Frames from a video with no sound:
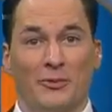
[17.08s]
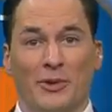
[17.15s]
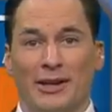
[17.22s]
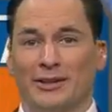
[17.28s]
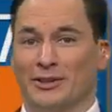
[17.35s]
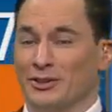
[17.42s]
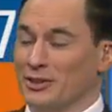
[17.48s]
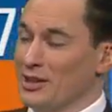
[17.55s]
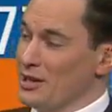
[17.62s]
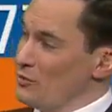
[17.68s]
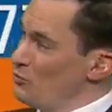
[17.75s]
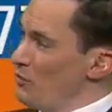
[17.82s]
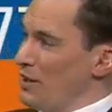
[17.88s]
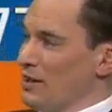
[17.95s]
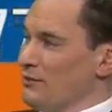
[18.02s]
record.
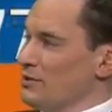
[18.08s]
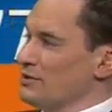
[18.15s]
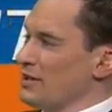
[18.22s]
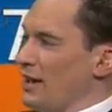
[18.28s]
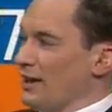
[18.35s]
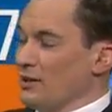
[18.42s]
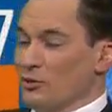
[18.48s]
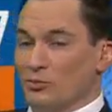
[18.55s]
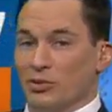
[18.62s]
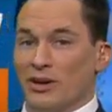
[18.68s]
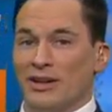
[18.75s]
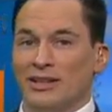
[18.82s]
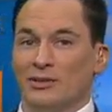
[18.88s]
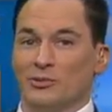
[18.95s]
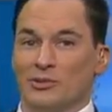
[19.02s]
Might even tie it or
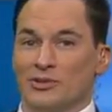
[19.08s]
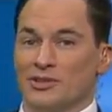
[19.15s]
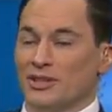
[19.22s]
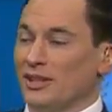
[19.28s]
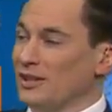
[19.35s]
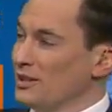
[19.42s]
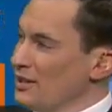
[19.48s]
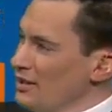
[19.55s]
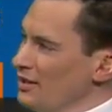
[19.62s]
break it. We'll see.